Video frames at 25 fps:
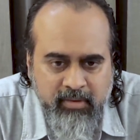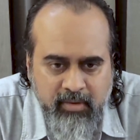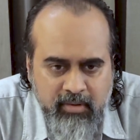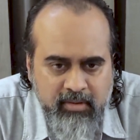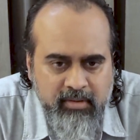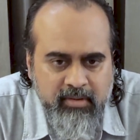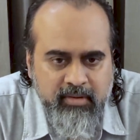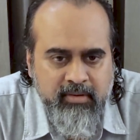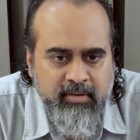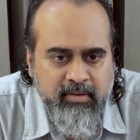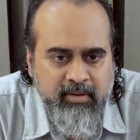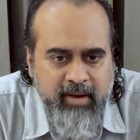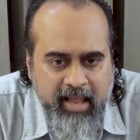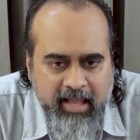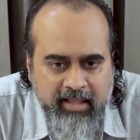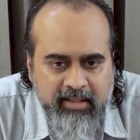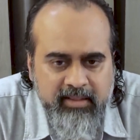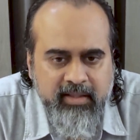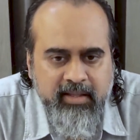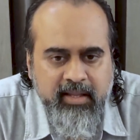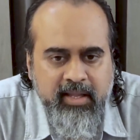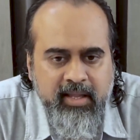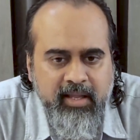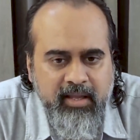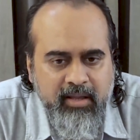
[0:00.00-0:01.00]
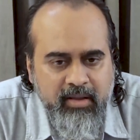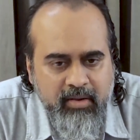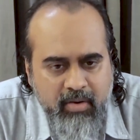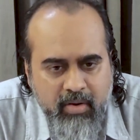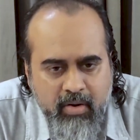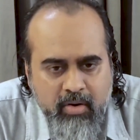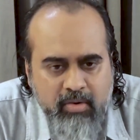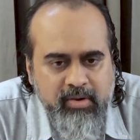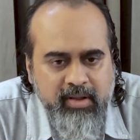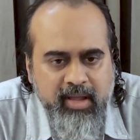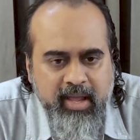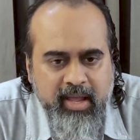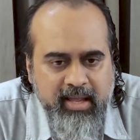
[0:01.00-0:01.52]
good,
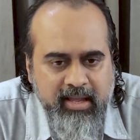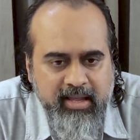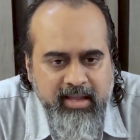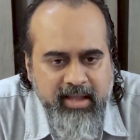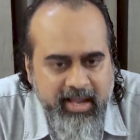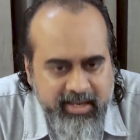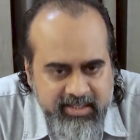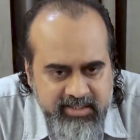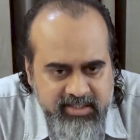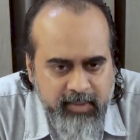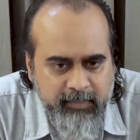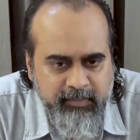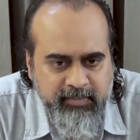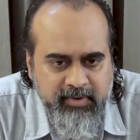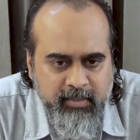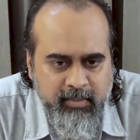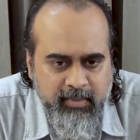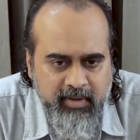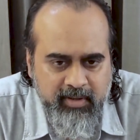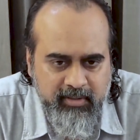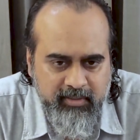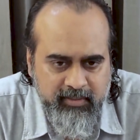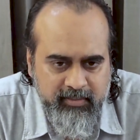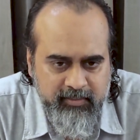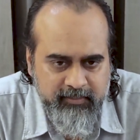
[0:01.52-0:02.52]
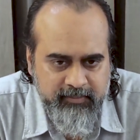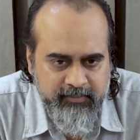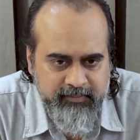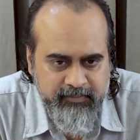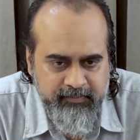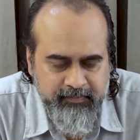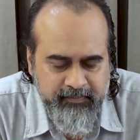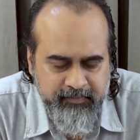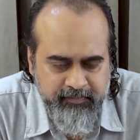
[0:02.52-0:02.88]
healthy, okay, acceptable,